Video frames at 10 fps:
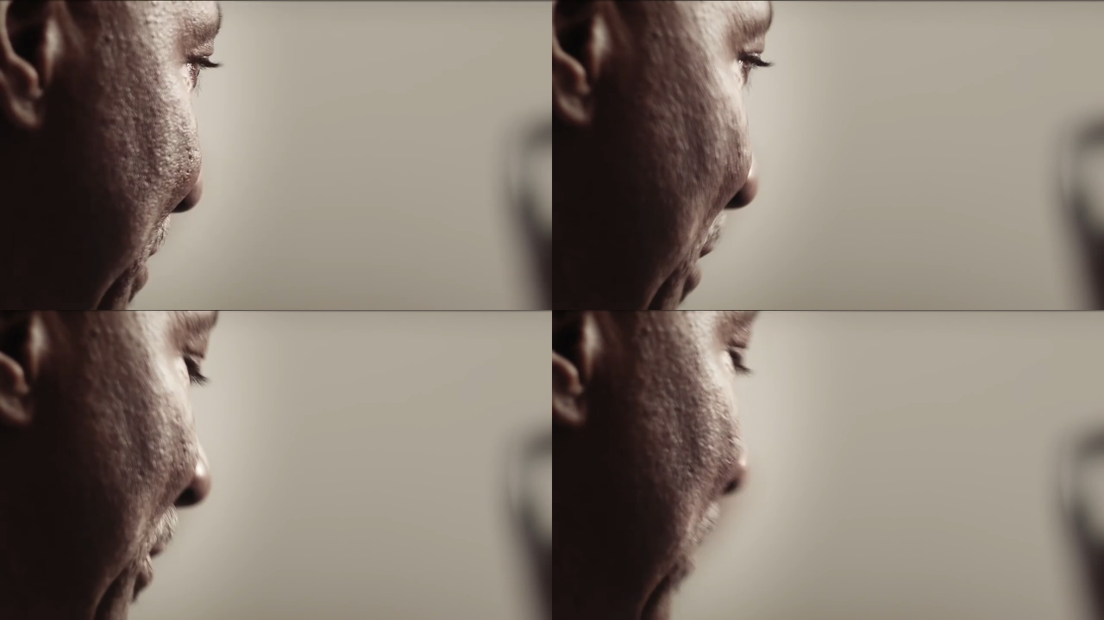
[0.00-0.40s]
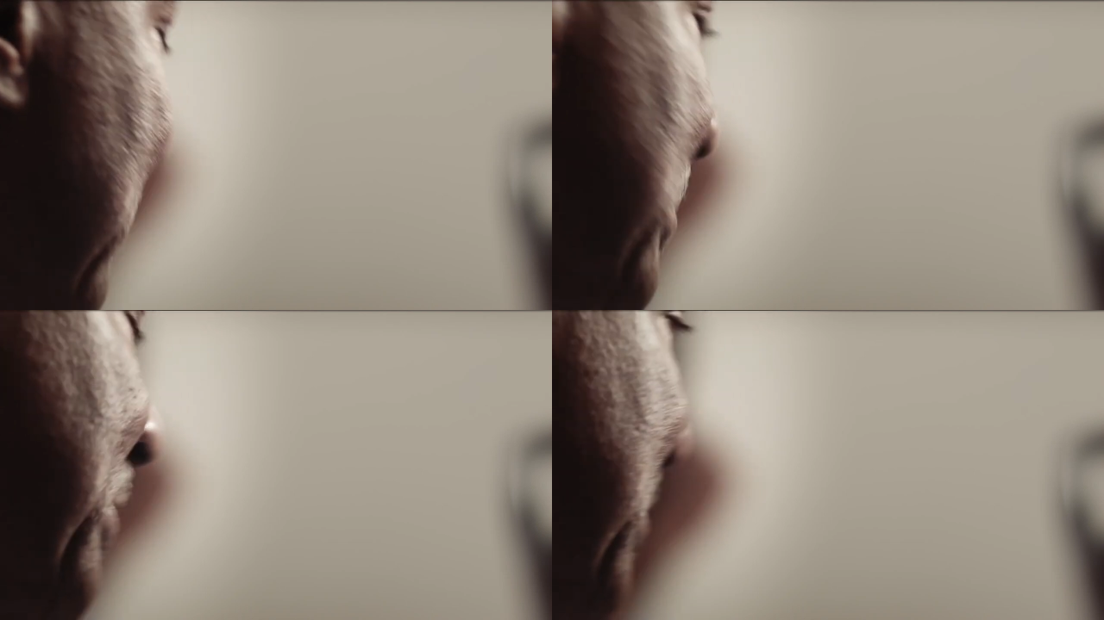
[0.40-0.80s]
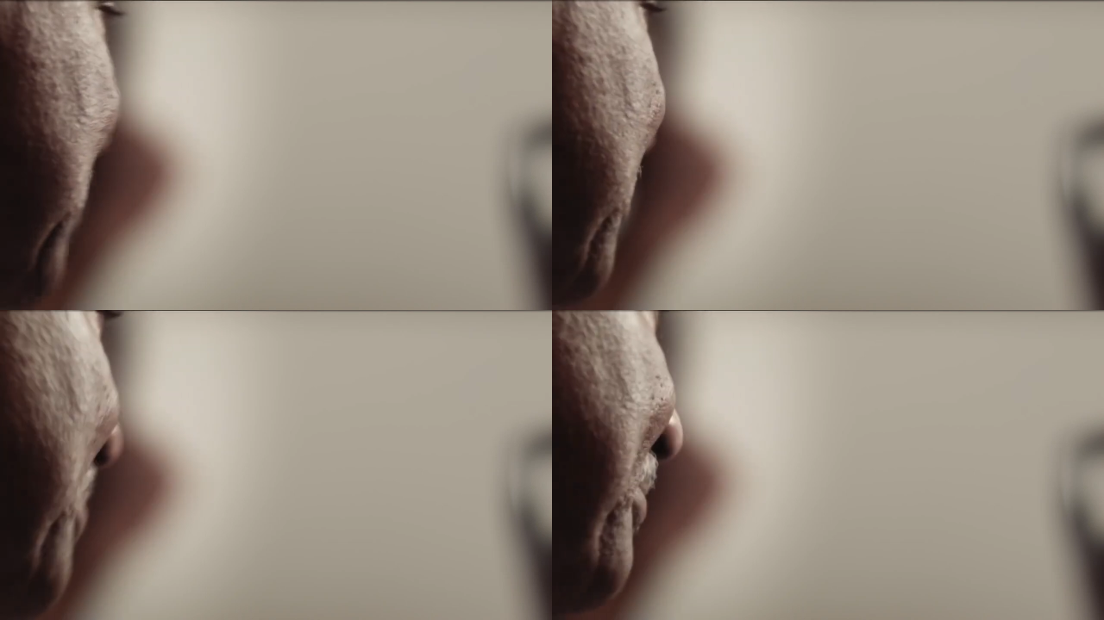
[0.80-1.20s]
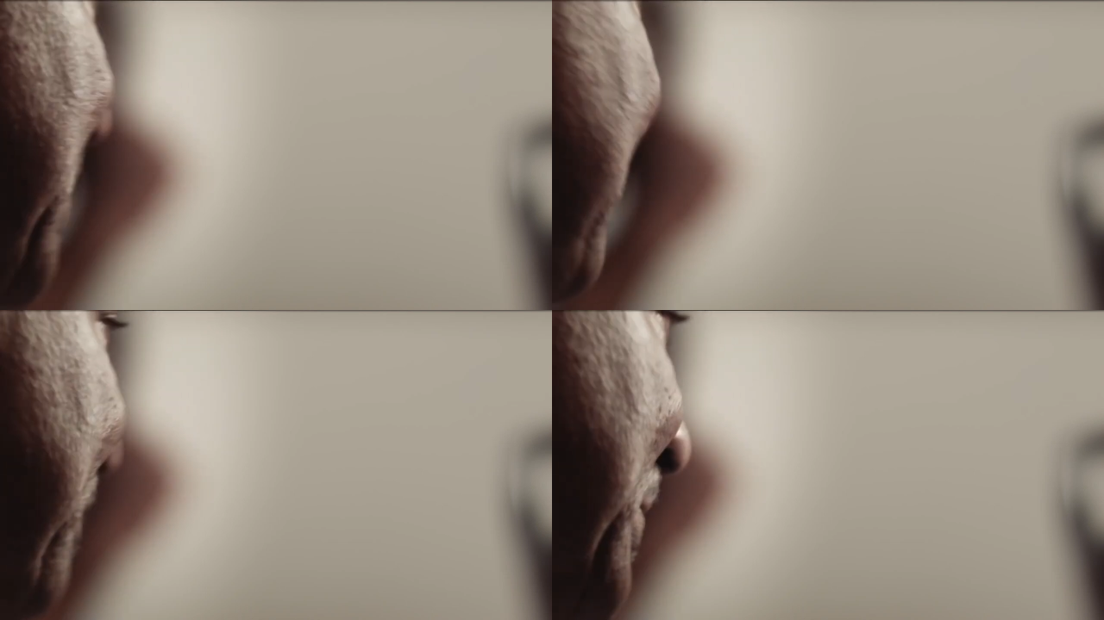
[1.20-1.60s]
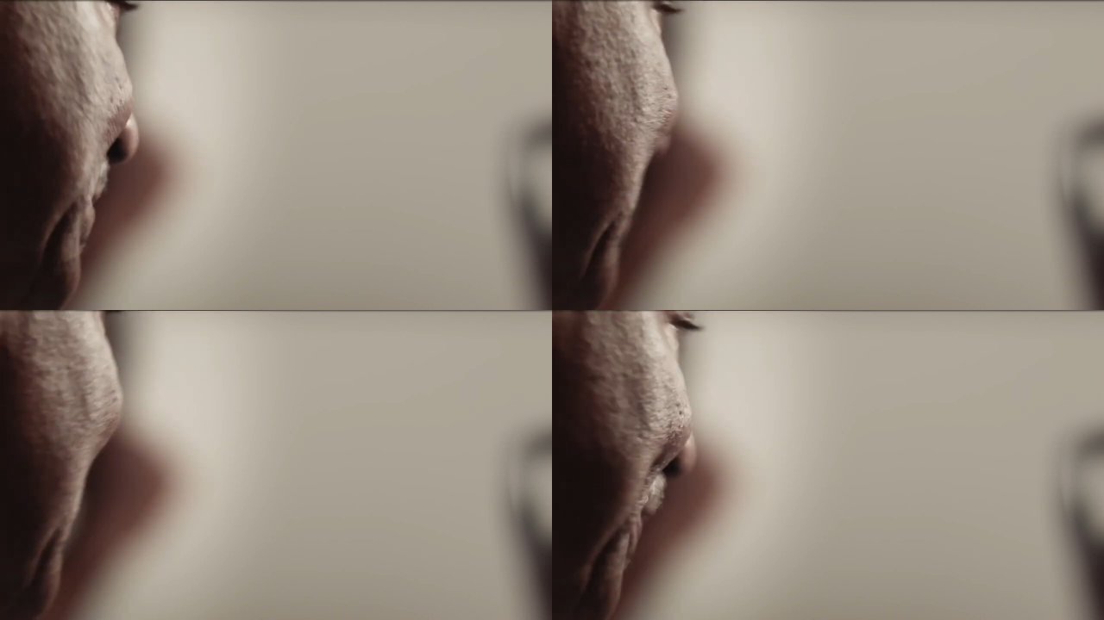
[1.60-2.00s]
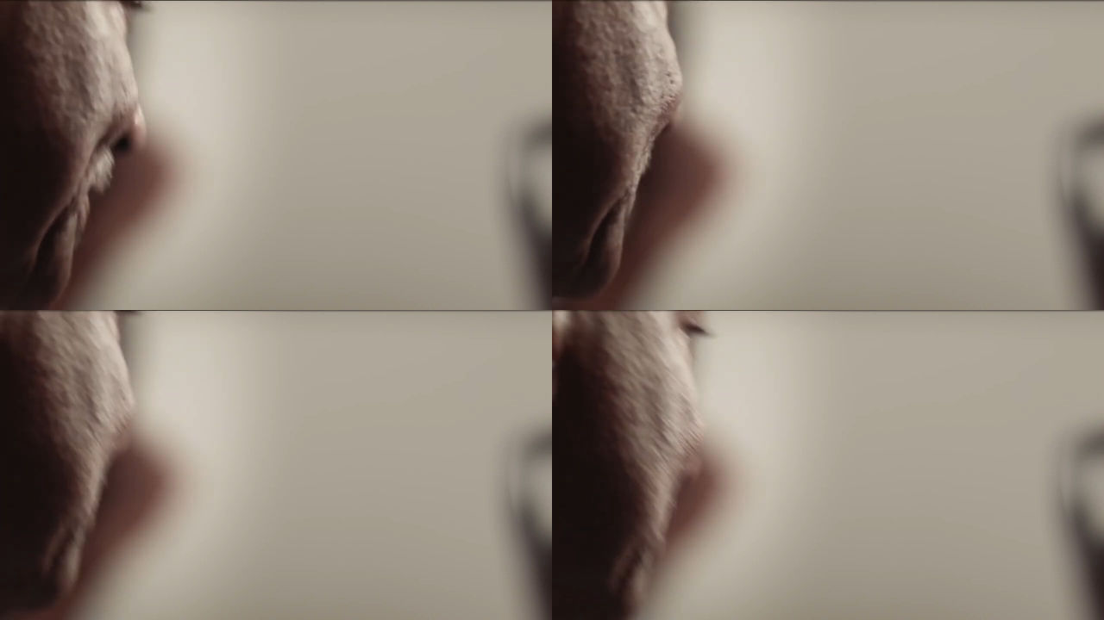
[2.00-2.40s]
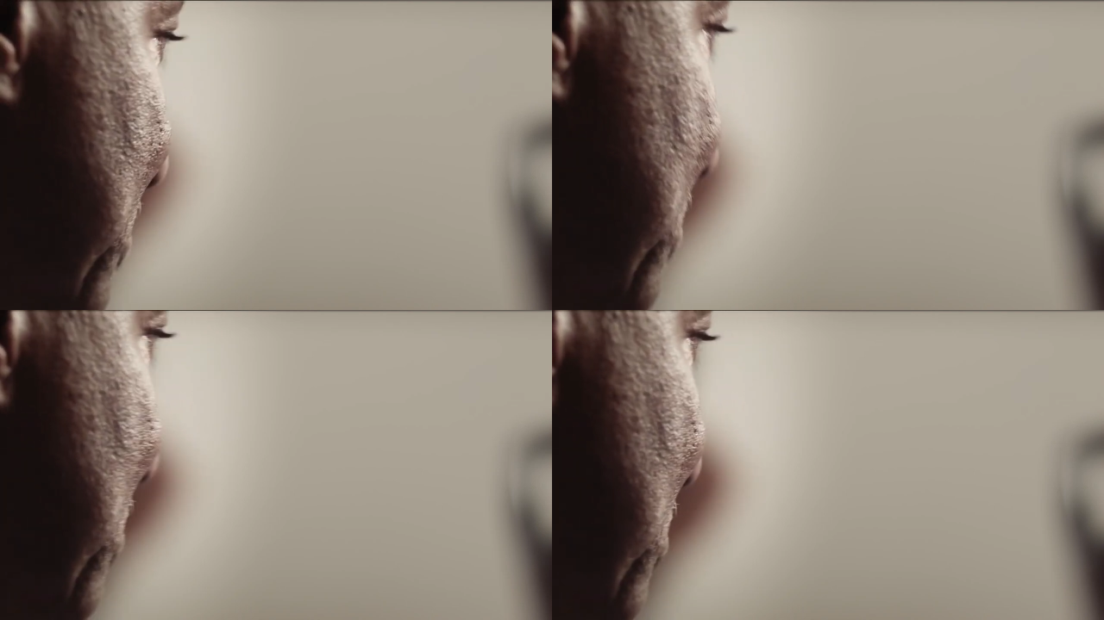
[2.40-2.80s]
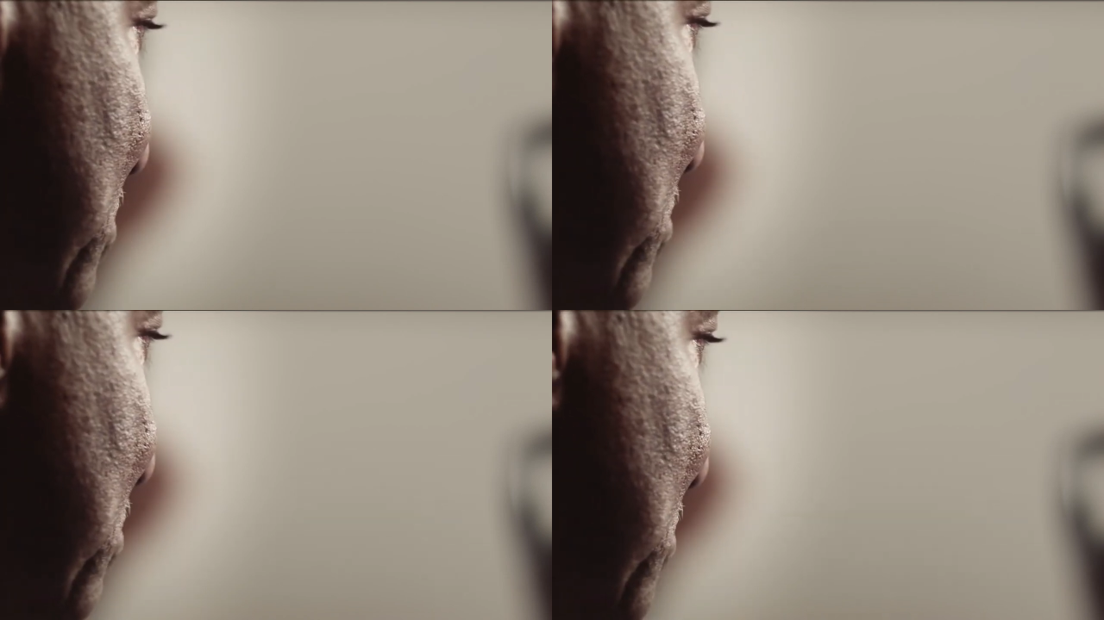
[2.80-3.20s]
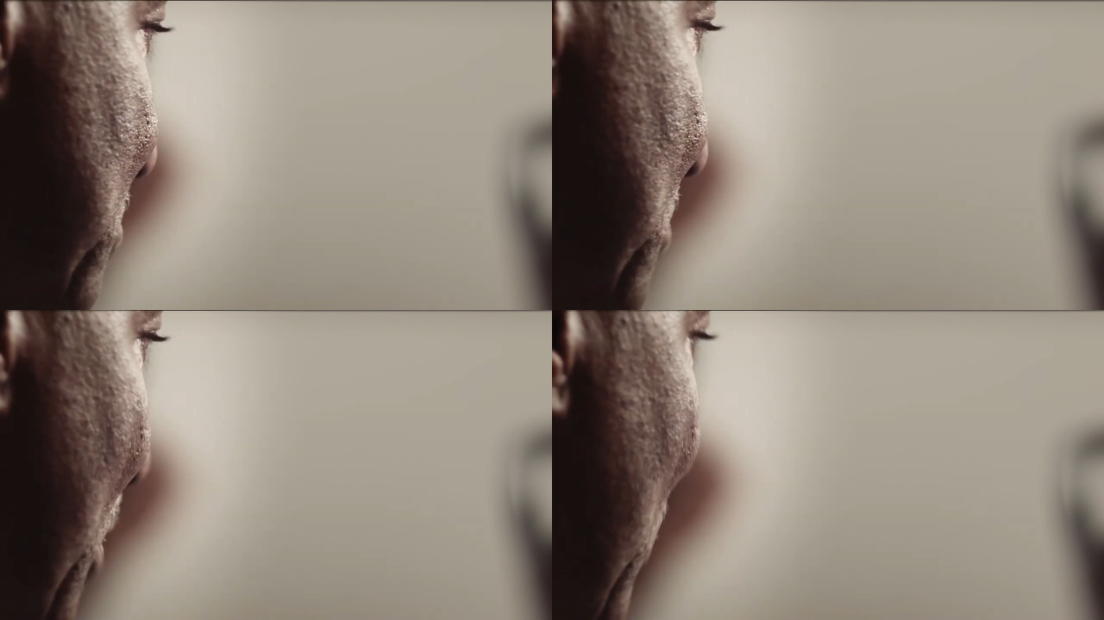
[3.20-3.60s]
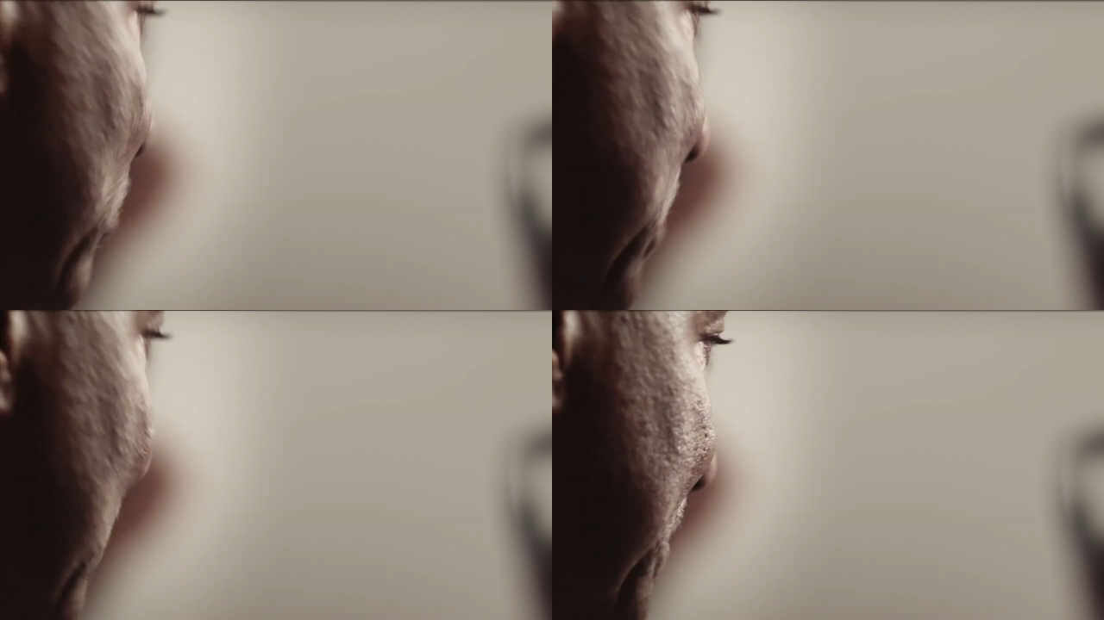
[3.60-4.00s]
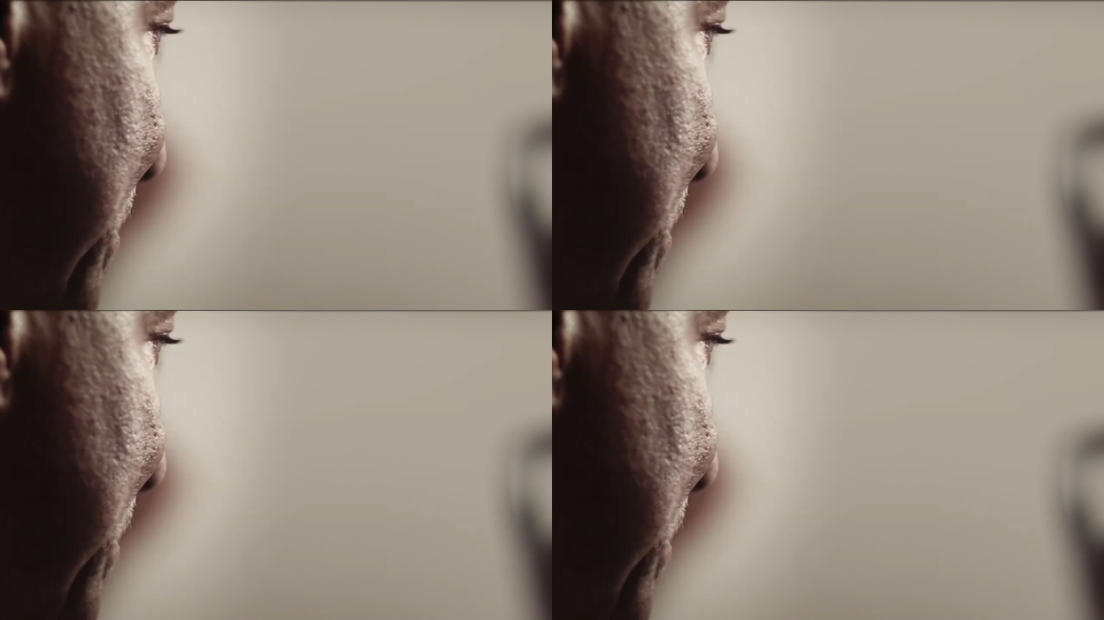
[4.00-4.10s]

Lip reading: Nobody's mouth can be seen.